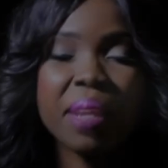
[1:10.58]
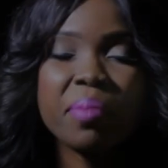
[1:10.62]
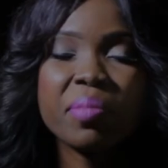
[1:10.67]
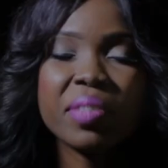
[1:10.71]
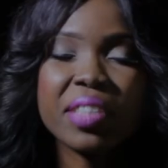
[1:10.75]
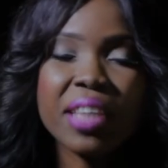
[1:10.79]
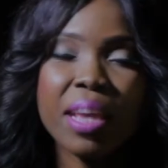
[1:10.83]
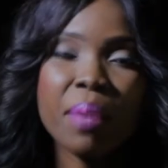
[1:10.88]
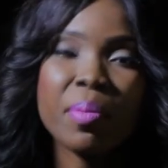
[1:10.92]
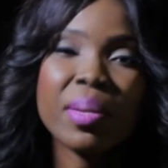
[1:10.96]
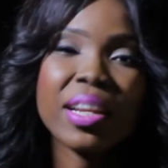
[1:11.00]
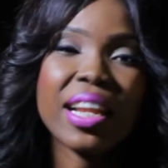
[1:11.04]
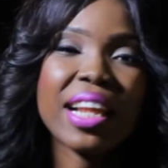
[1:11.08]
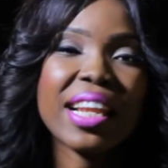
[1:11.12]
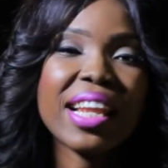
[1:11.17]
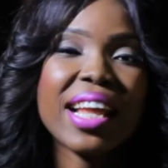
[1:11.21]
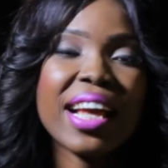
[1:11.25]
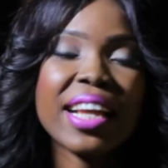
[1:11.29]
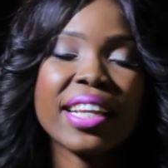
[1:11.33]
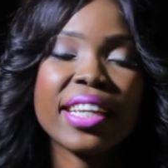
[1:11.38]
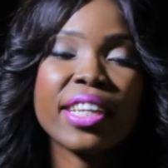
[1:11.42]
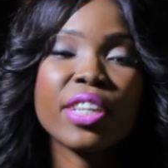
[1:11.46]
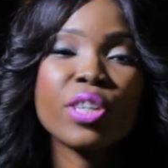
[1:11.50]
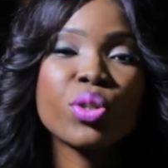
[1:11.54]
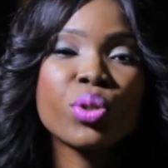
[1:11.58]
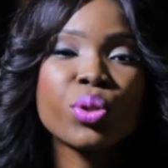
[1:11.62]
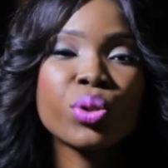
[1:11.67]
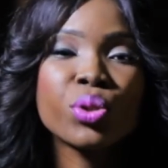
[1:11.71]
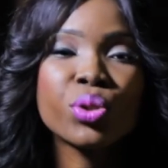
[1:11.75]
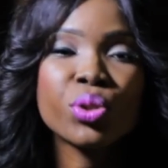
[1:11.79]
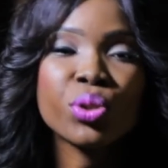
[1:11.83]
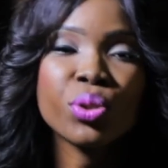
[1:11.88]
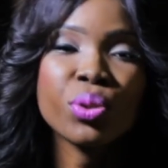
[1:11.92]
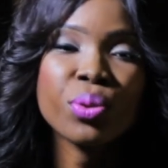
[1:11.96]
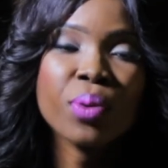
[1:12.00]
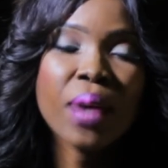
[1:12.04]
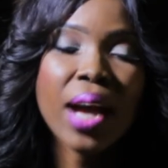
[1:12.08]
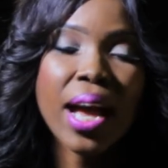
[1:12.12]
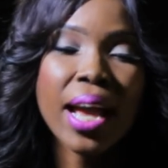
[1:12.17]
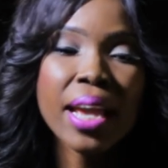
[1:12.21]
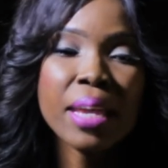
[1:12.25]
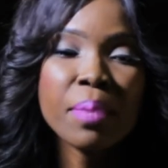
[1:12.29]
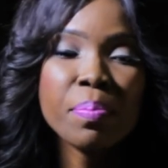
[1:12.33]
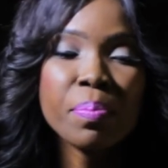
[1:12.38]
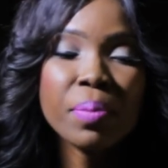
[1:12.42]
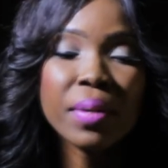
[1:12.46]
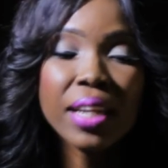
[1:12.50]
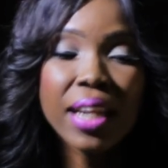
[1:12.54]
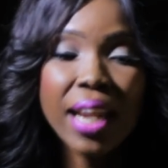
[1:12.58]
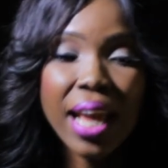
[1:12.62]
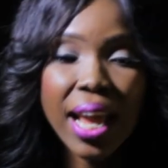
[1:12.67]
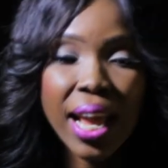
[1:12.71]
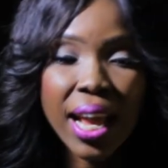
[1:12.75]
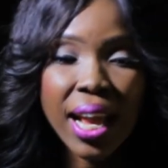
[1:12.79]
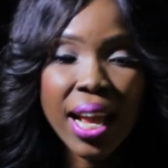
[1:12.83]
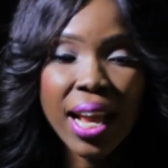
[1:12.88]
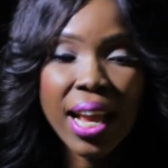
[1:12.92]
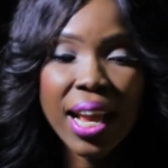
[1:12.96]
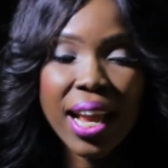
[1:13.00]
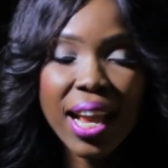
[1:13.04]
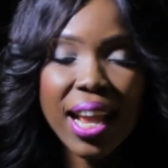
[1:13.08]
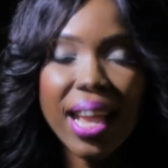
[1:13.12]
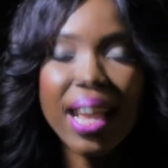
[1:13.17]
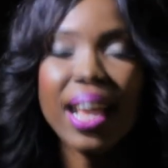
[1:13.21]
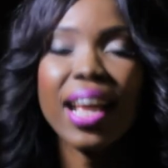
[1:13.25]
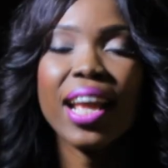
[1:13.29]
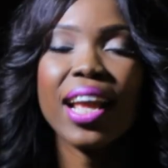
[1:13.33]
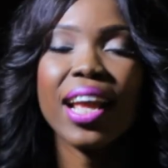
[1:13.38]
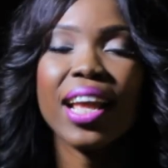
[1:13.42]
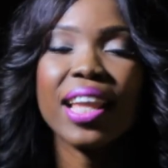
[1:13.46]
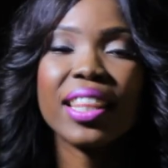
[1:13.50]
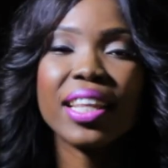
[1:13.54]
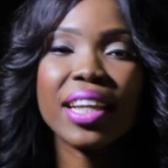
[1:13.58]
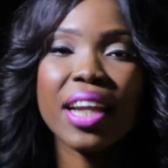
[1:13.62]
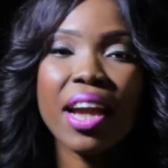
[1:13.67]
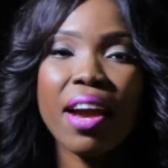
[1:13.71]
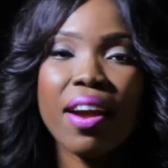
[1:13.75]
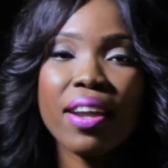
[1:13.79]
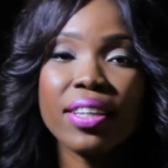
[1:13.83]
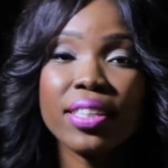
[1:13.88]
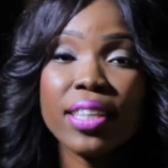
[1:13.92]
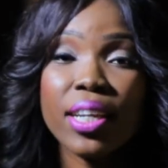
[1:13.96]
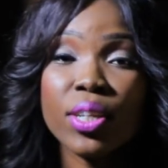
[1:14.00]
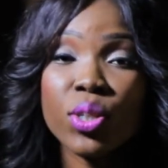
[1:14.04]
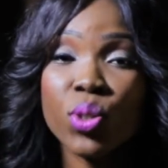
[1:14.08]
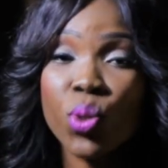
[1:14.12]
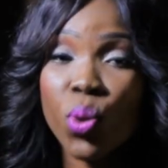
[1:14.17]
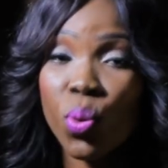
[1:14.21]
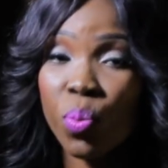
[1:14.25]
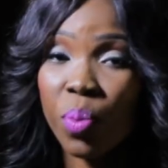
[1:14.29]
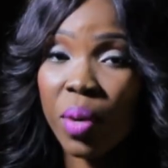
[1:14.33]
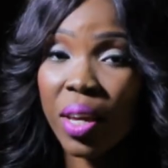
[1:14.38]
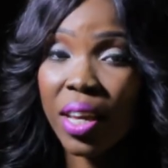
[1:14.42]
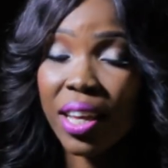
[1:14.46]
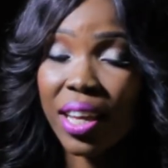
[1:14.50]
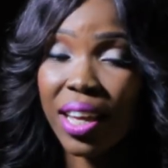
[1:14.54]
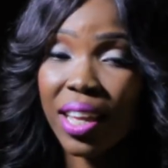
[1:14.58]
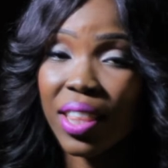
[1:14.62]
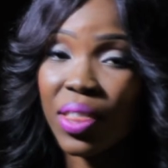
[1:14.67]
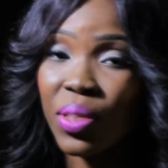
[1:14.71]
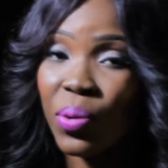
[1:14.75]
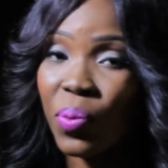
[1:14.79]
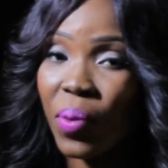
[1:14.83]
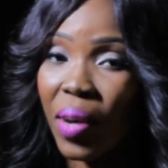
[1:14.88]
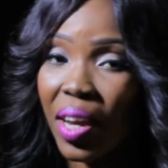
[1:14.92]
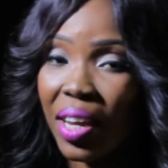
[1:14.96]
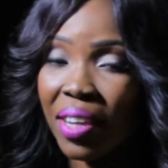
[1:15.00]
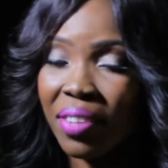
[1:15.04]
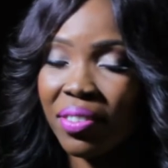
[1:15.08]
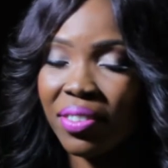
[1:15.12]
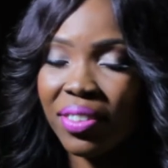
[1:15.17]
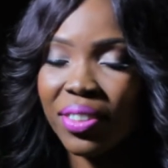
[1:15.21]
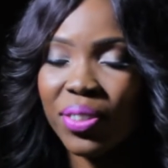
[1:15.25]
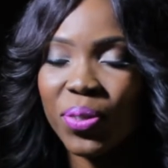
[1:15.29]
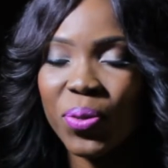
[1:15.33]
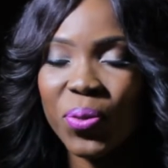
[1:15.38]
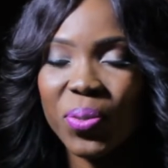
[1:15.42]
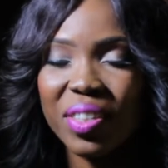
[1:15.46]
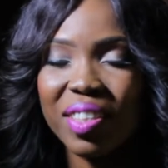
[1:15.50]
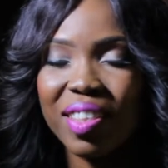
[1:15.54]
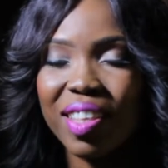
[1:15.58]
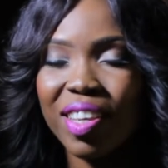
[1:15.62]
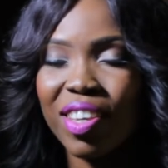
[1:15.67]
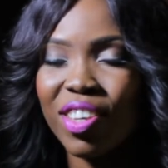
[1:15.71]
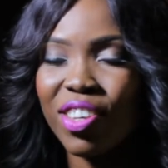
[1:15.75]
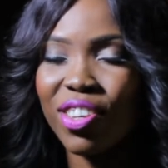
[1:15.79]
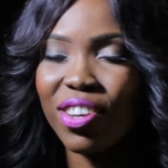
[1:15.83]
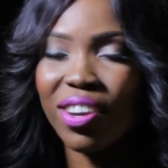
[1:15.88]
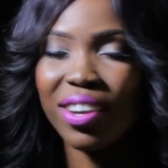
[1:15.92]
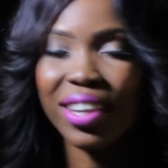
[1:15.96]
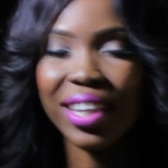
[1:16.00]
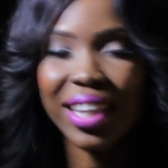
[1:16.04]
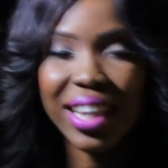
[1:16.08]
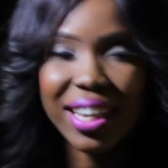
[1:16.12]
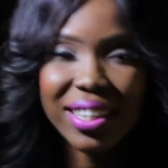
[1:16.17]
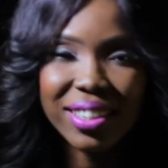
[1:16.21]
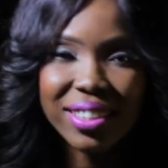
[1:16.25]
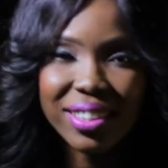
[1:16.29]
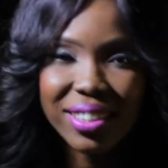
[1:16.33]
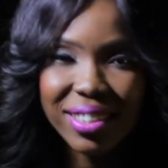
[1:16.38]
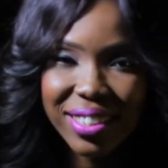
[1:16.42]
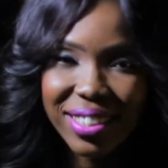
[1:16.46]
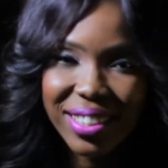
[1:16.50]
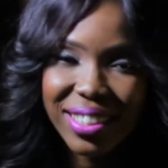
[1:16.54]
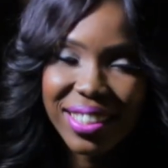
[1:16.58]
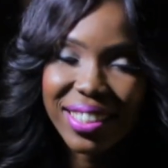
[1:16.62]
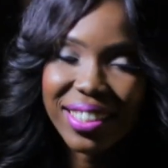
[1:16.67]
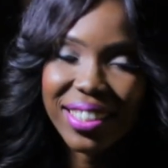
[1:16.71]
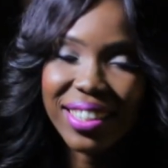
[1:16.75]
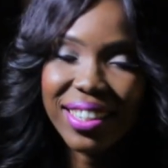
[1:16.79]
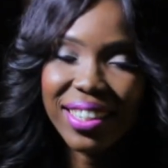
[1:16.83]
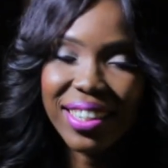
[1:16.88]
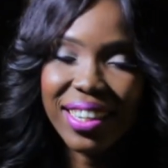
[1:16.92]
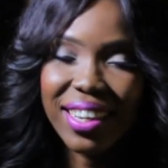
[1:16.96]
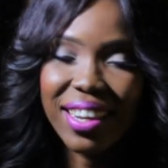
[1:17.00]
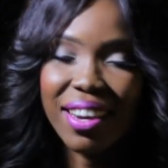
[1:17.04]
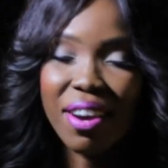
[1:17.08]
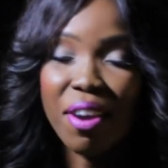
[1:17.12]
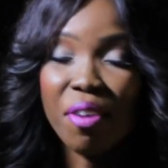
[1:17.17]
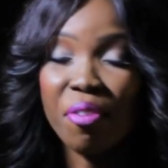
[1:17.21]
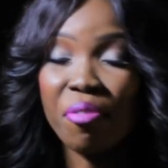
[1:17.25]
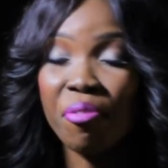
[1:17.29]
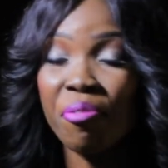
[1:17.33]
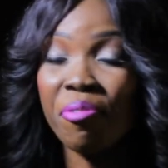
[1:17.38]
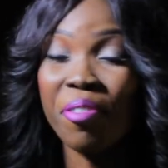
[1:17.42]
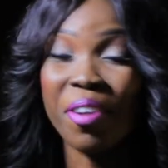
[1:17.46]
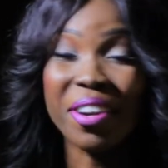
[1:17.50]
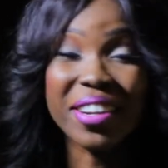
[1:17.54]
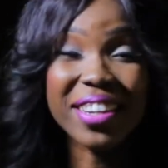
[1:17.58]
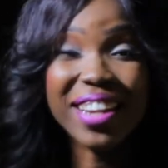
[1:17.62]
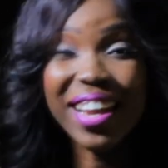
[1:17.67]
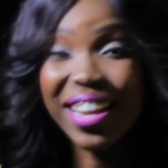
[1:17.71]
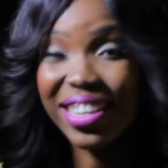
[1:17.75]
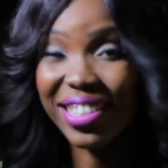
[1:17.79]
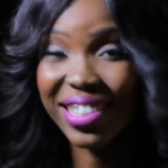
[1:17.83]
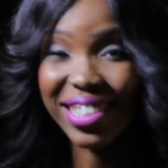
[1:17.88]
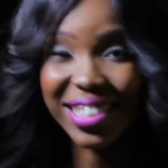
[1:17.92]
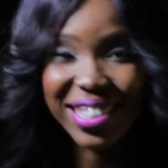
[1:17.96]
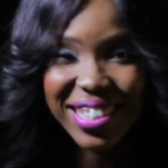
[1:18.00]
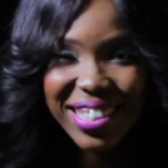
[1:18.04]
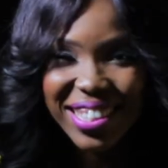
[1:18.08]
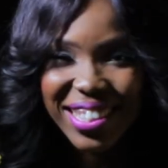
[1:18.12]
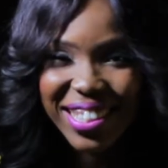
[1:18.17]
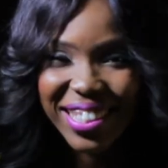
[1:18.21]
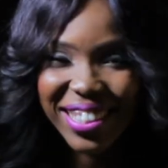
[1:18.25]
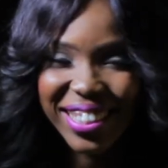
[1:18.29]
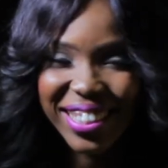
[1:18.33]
name is Kemi Lala Akindoju. I play the character Toby in The Wives, who's the youngest, funnest